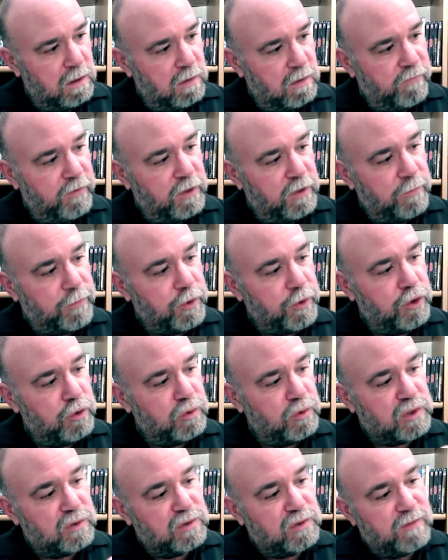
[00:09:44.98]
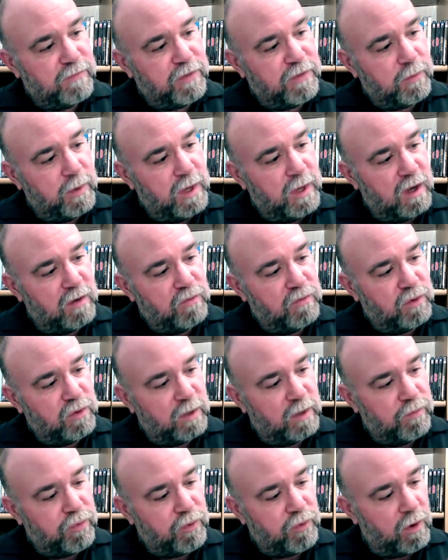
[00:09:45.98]
For the producers of 300
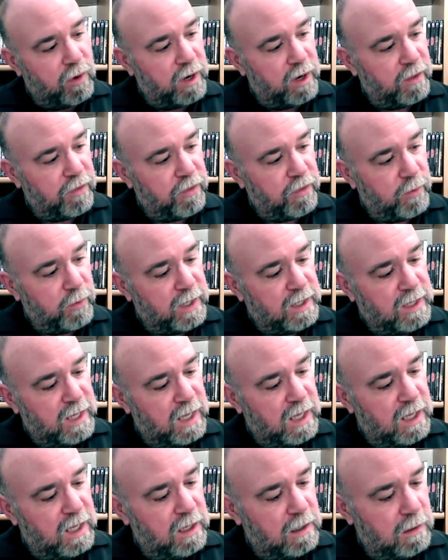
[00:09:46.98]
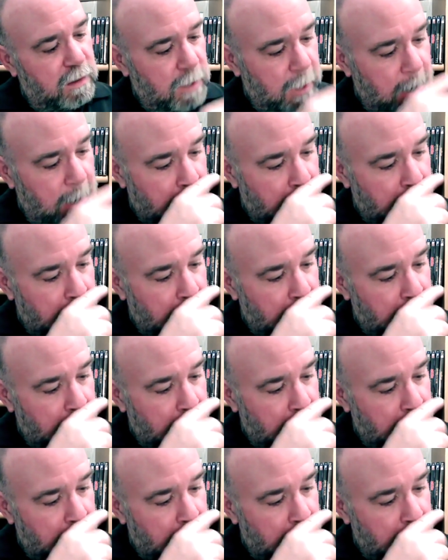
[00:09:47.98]
and Piranha 3D.